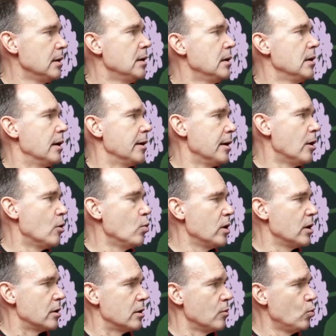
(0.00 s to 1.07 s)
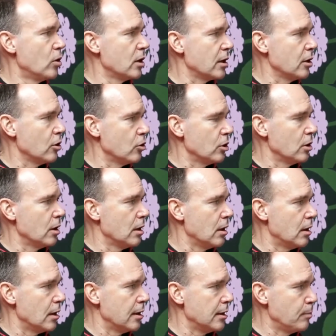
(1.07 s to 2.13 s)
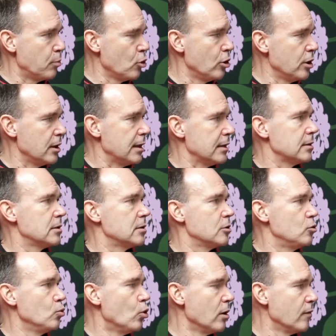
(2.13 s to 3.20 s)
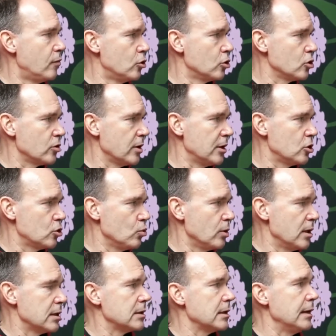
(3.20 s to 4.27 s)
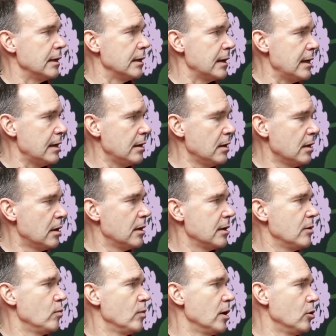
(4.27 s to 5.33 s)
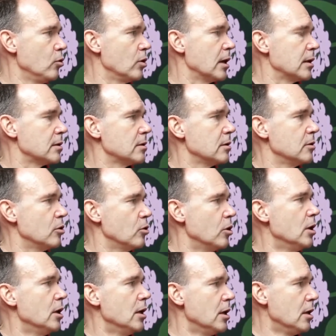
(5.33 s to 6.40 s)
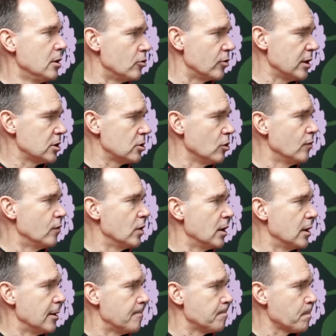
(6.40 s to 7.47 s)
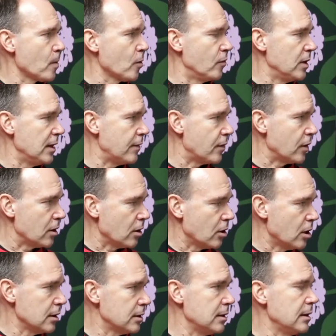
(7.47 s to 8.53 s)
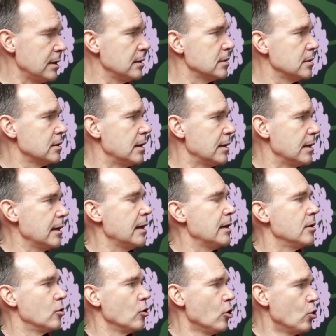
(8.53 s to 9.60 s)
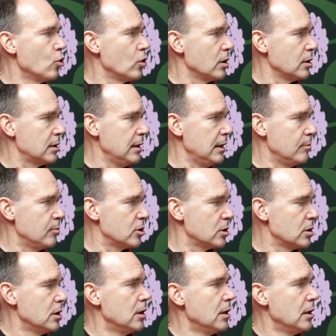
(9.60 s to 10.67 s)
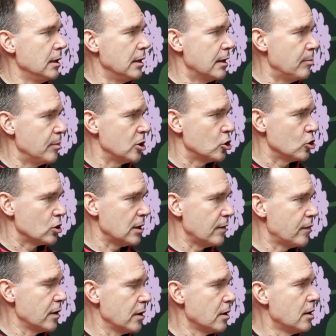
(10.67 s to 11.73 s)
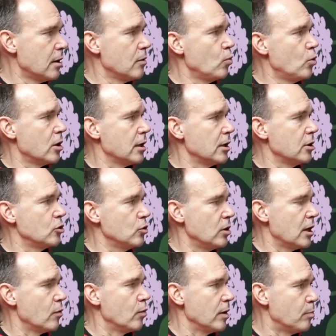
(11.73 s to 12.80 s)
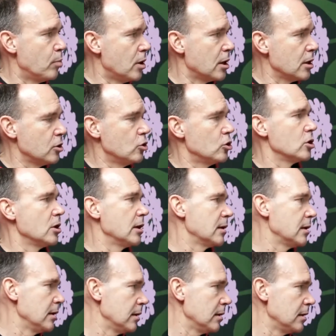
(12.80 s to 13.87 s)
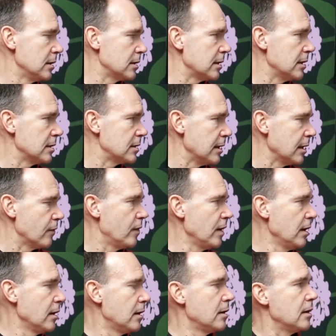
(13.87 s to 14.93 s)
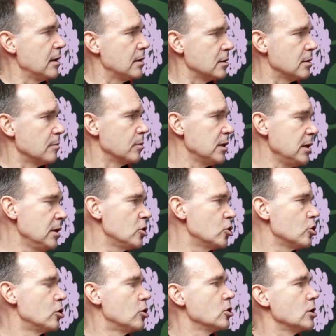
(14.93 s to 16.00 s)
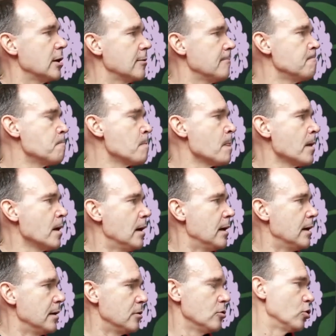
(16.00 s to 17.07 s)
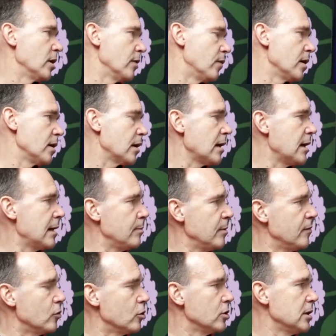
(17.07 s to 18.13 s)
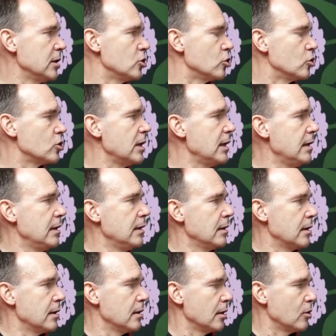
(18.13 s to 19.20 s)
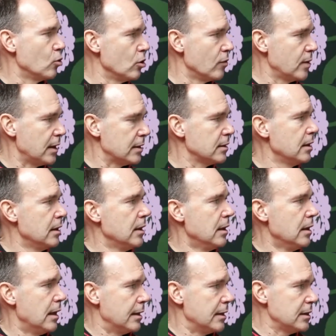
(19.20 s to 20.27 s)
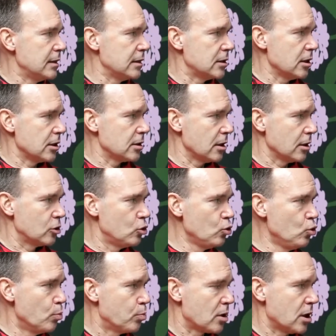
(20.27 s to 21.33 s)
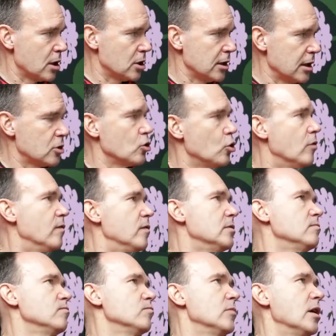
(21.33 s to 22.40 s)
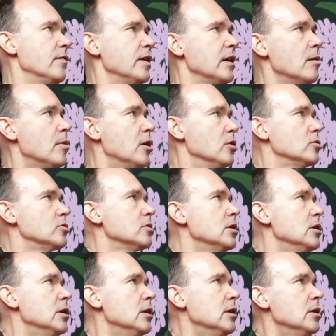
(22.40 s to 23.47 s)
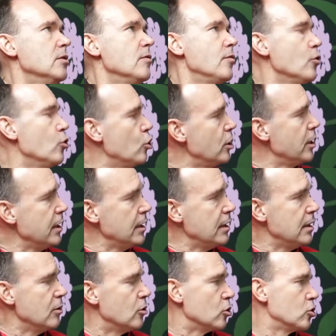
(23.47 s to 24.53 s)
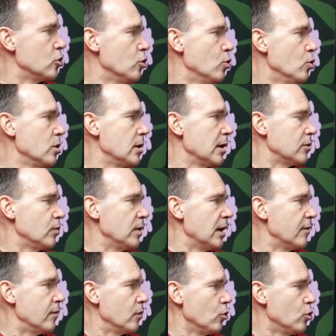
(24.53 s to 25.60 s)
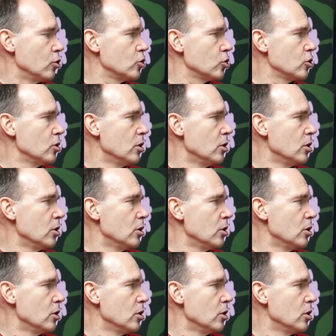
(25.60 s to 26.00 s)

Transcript: And now we're working on deploying that to all first grade students in Kenya. Then we look at, rest of the African continent, and again the local teams in Ambitious Africa working together with partners like in this case Tech Finland and some teachers and Fun Academy for the teacher training and like all of that. And this is just like 2 projects of I think about 30 or so that we have launched.